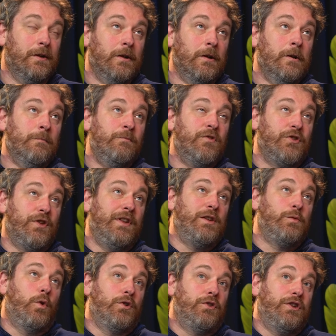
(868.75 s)
Yeah. So
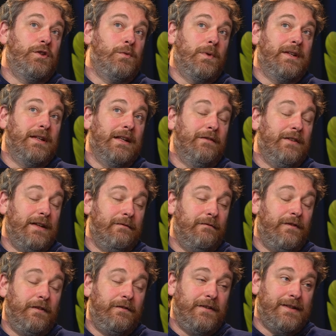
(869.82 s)
these watches were delivered in
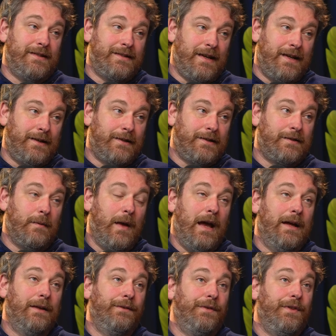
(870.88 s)
56,
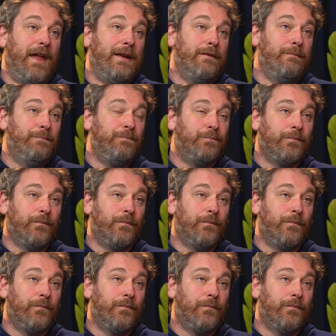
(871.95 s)
and then